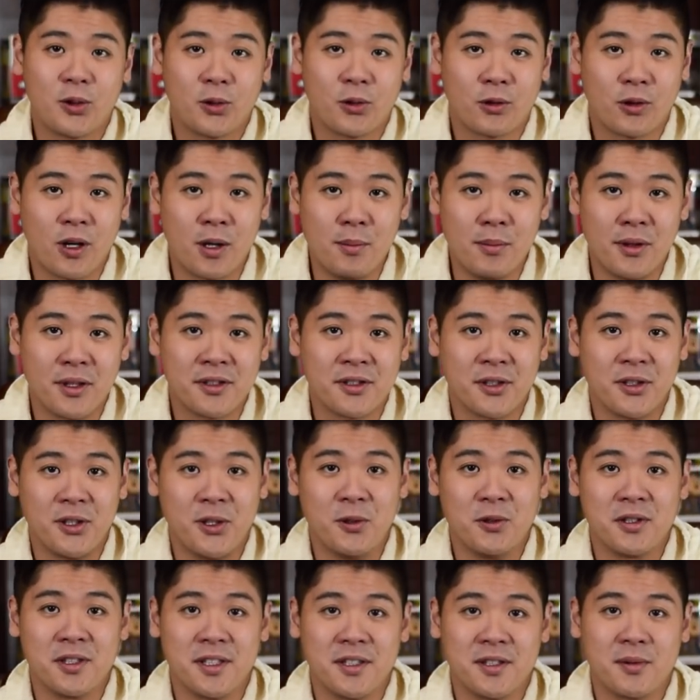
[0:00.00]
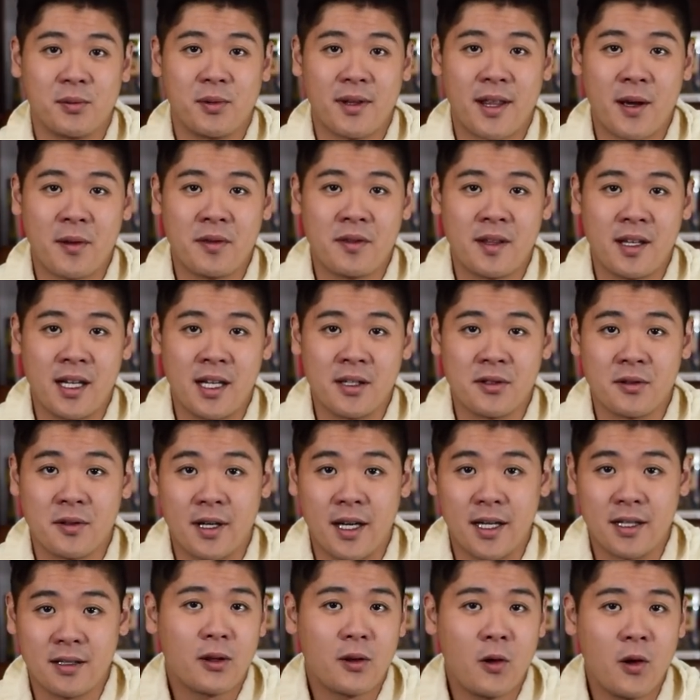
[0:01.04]
Chromebooks are useless without the
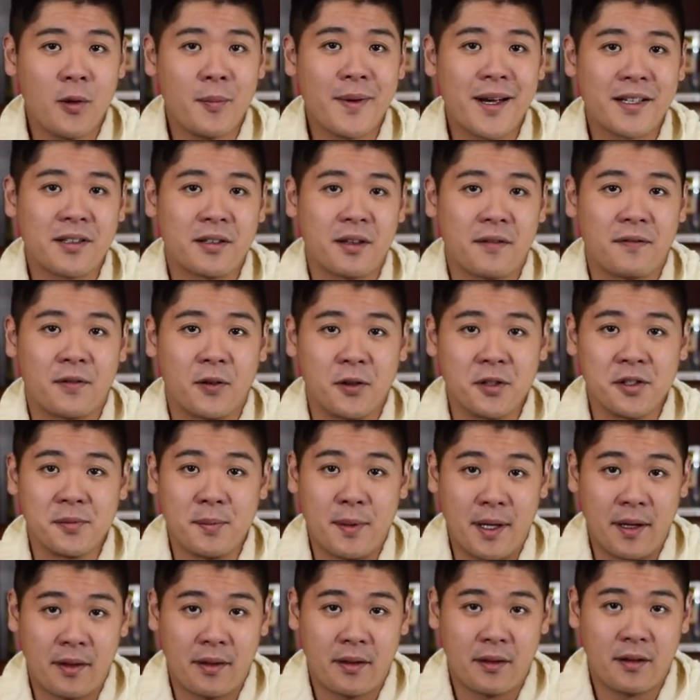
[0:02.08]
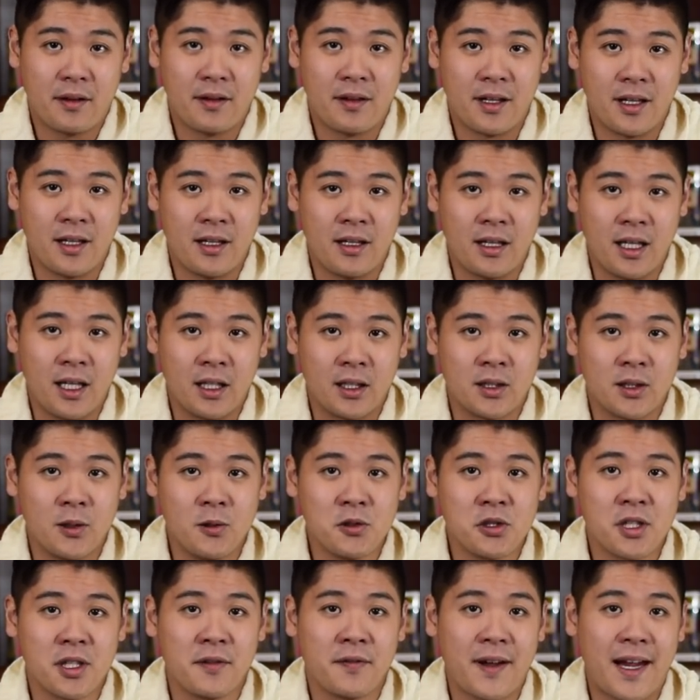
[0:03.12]
internet. Going back to the first myth, the
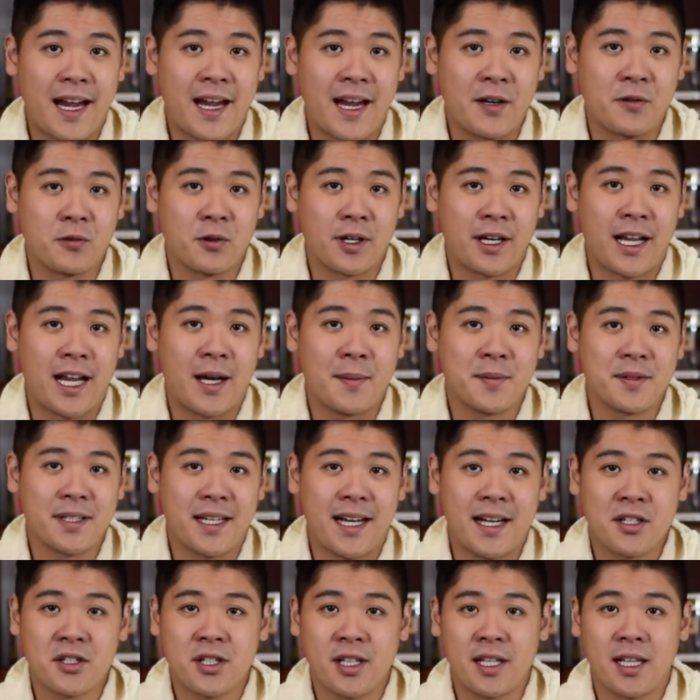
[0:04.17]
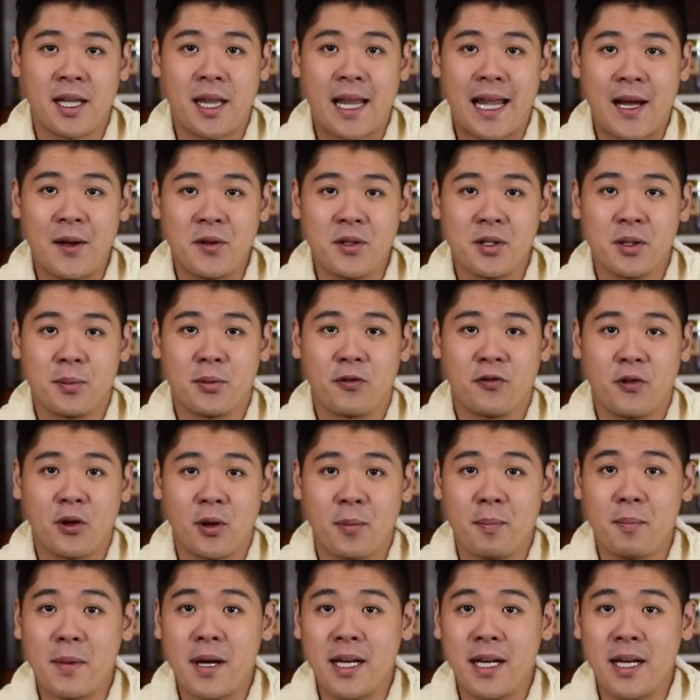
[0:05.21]
inclusion of Android apps actually allow you to perform